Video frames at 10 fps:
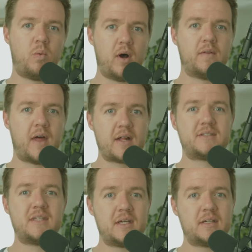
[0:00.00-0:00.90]
Well,
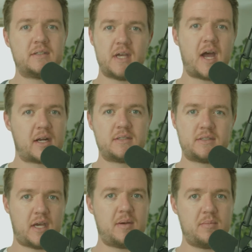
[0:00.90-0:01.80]
that's the exact
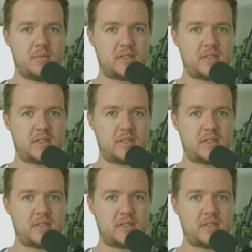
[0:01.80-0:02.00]
same